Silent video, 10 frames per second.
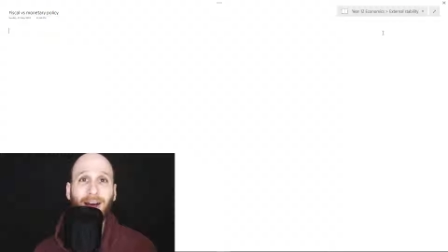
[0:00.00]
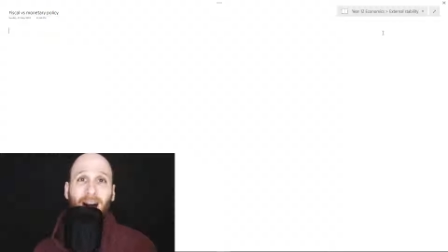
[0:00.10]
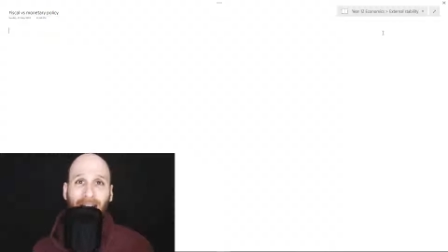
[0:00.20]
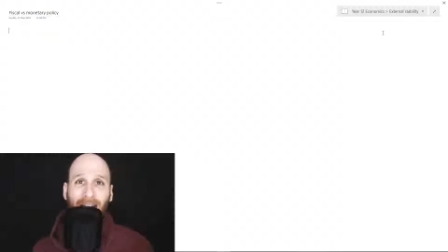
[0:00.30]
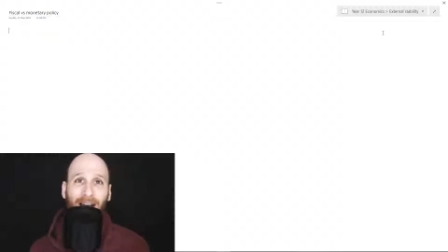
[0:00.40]

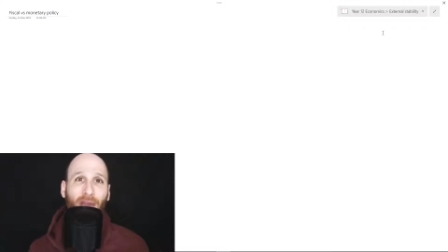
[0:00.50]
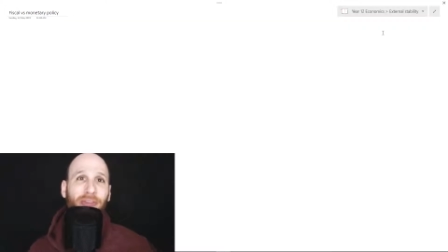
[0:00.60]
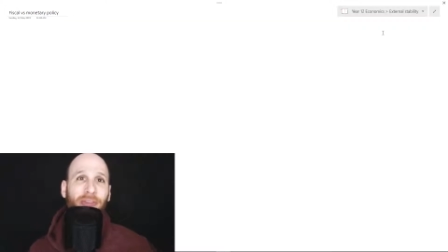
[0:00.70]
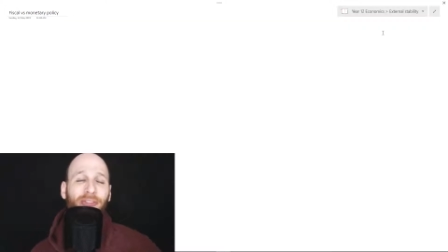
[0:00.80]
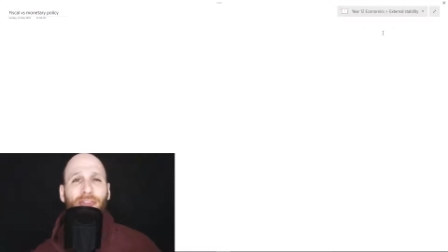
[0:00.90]
Hi,
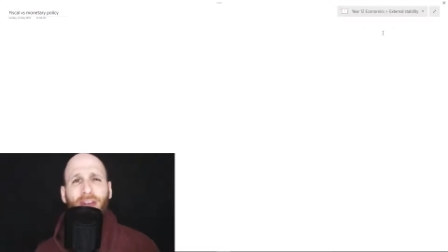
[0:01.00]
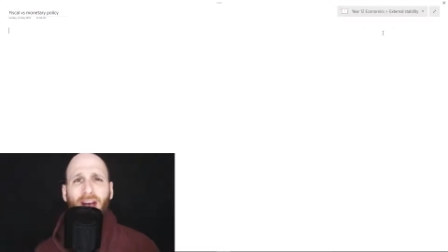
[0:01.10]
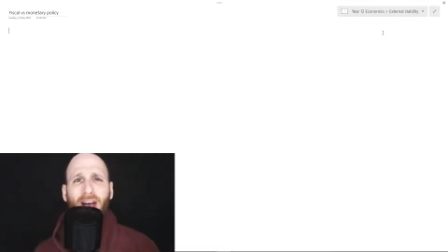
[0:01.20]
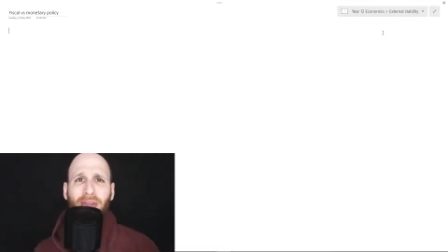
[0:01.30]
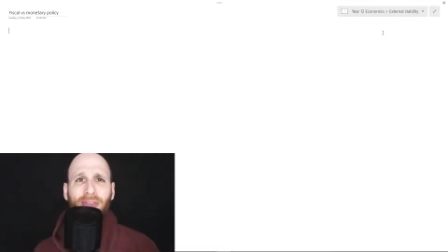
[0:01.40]
I'm Mr.
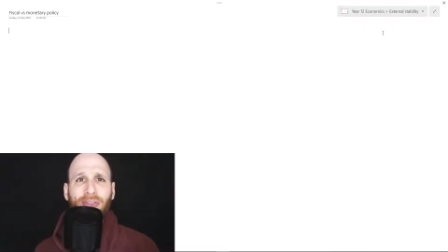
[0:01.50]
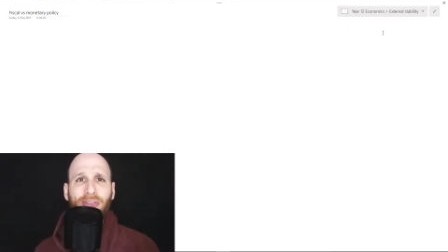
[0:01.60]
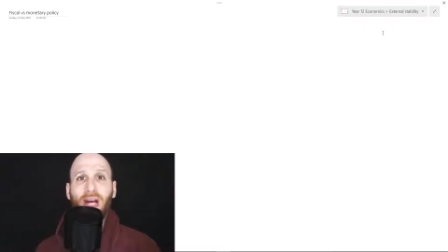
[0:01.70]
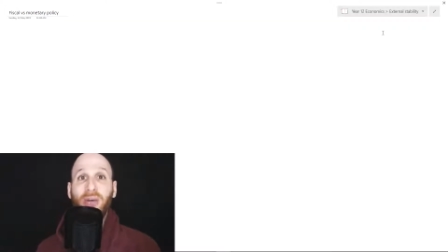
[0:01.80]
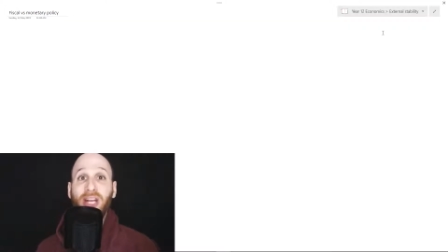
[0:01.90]
Symonds,
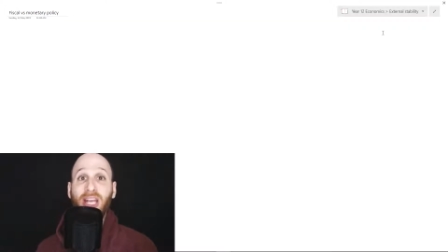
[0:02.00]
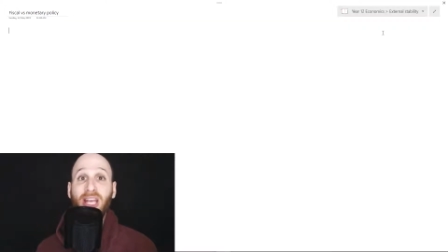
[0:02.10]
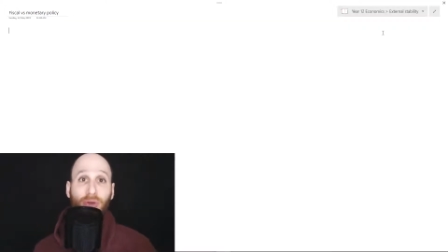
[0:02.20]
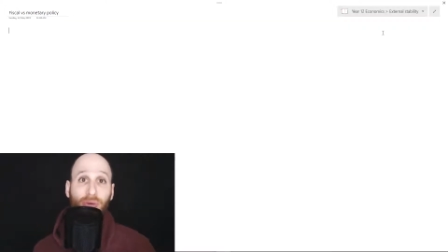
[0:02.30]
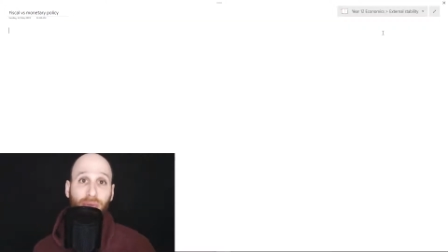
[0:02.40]
and I want to
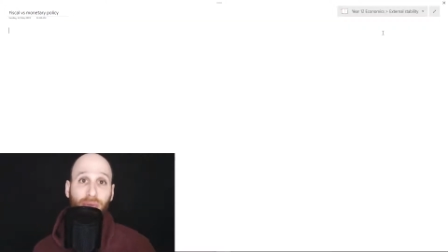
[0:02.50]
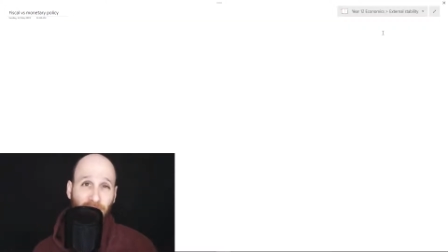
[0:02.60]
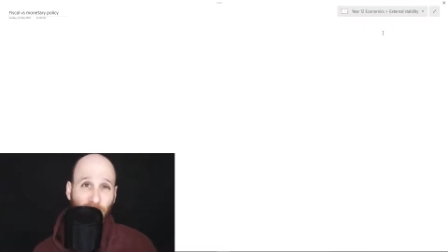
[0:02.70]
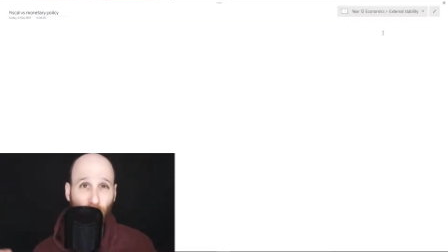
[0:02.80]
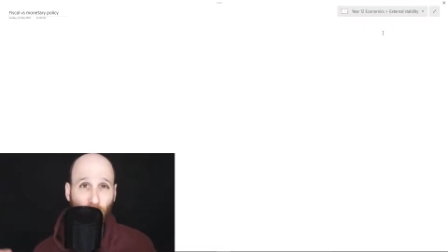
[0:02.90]
give you a
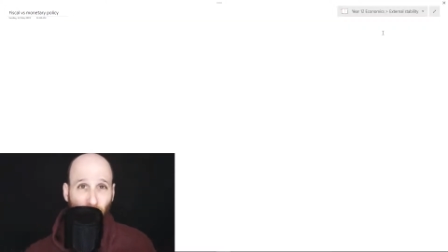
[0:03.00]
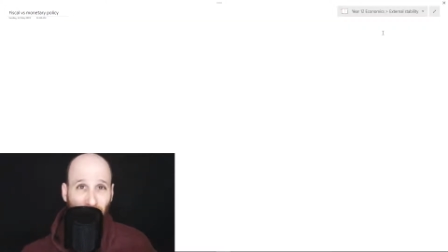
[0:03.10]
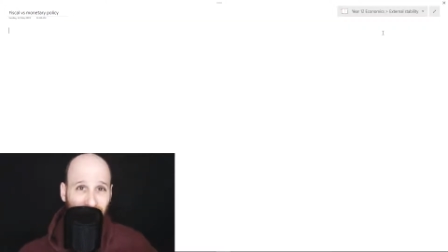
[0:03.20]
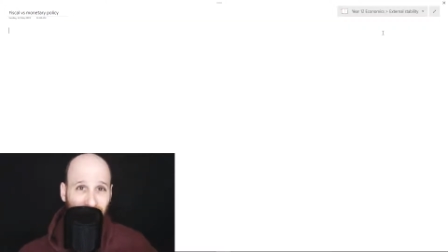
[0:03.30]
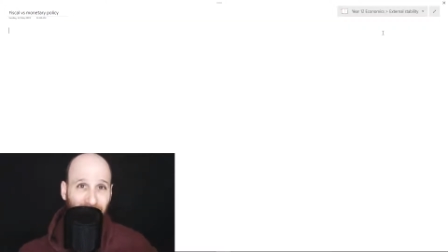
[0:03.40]
really
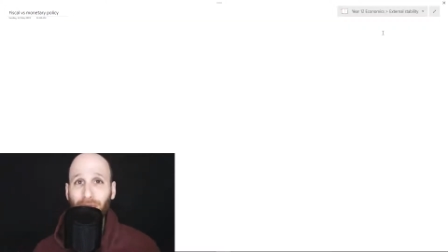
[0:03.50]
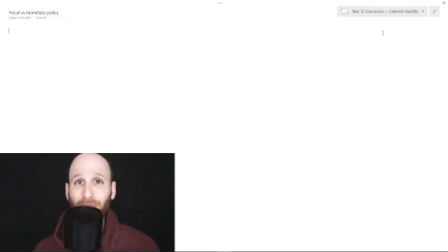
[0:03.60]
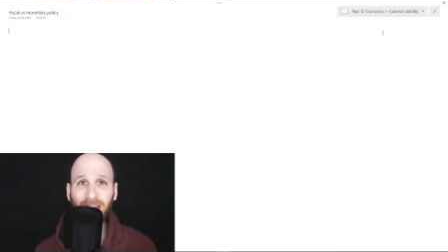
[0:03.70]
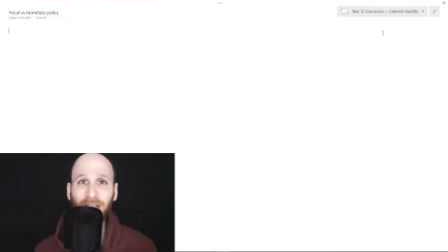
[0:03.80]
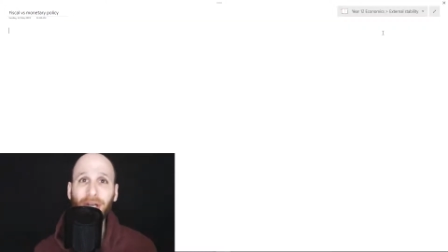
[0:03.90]
quick
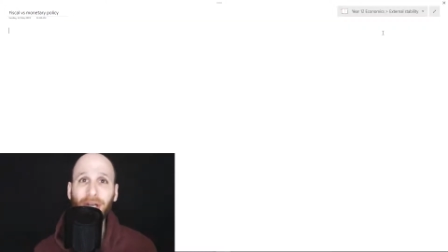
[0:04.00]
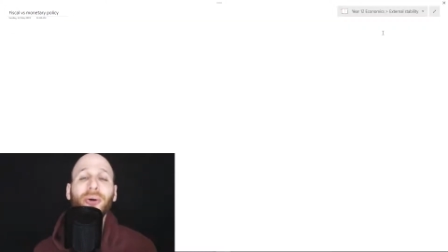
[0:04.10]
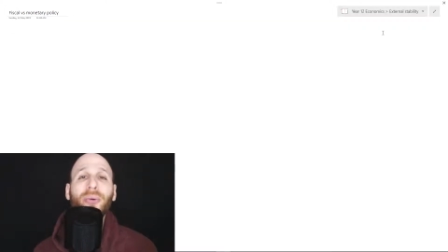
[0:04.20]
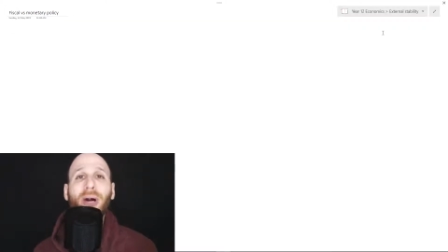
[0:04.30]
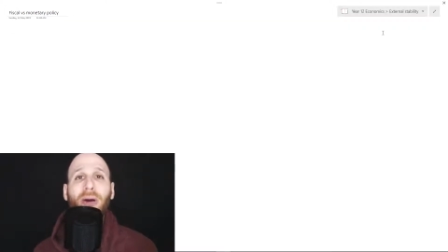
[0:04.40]
video